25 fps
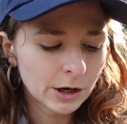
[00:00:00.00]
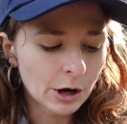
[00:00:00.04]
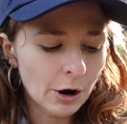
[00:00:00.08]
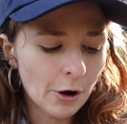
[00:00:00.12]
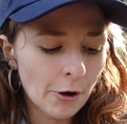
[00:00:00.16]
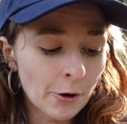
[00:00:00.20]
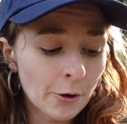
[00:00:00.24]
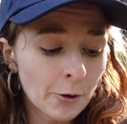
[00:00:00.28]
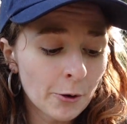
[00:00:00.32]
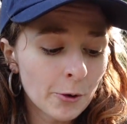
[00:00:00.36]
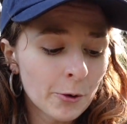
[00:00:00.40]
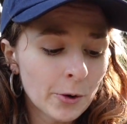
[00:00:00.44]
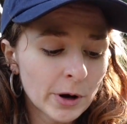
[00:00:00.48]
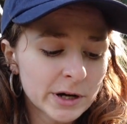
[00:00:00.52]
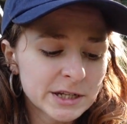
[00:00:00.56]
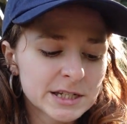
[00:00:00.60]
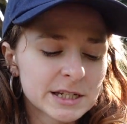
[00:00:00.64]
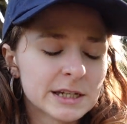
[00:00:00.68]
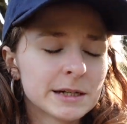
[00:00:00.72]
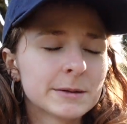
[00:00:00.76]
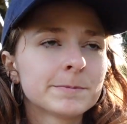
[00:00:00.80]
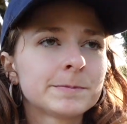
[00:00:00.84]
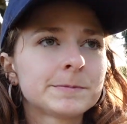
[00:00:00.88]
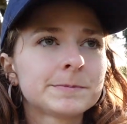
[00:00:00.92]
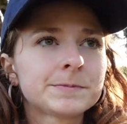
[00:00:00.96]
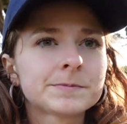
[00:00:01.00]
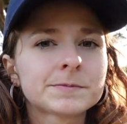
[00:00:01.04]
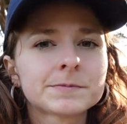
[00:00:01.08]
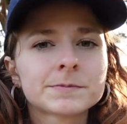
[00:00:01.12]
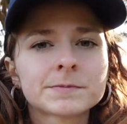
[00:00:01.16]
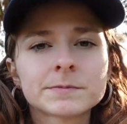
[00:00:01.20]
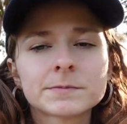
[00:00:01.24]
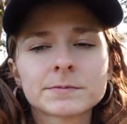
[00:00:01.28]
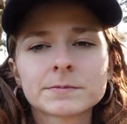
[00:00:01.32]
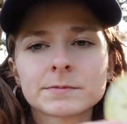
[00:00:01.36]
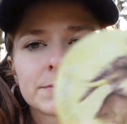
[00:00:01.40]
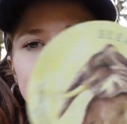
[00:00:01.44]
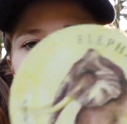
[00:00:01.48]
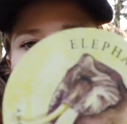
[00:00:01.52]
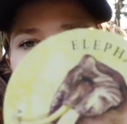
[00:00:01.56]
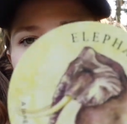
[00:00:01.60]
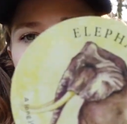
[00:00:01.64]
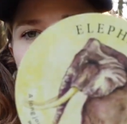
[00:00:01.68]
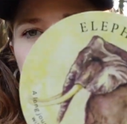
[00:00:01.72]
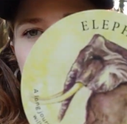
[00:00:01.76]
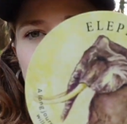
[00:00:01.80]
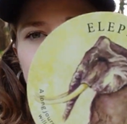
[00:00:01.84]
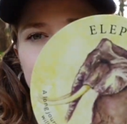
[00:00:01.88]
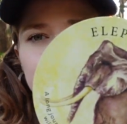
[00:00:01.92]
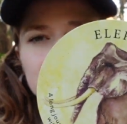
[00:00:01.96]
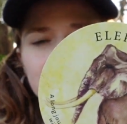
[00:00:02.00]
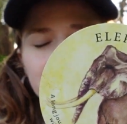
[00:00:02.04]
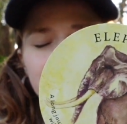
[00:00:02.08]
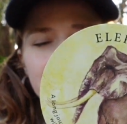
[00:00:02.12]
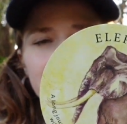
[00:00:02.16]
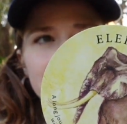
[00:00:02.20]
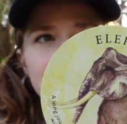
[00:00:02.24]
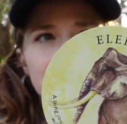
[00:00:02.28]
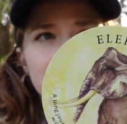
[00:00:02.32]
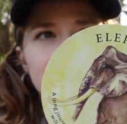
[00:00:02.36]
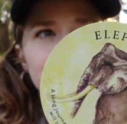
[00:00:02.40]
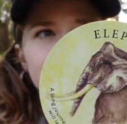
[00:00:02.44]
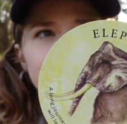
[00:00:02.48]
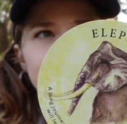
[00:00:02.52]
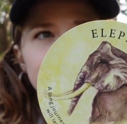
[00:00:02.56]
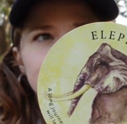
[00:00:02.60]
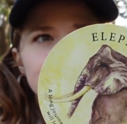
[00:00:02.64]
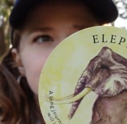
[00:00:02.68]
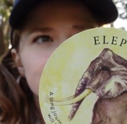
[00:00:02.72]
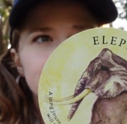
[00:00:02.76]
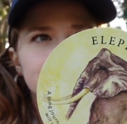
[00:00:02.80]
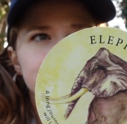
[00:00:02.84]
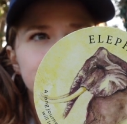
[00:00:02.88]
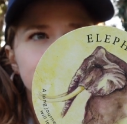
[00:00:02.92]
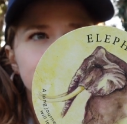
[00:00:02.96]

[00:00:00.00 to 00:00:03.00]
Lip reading: Oh, I see. We had the elephant.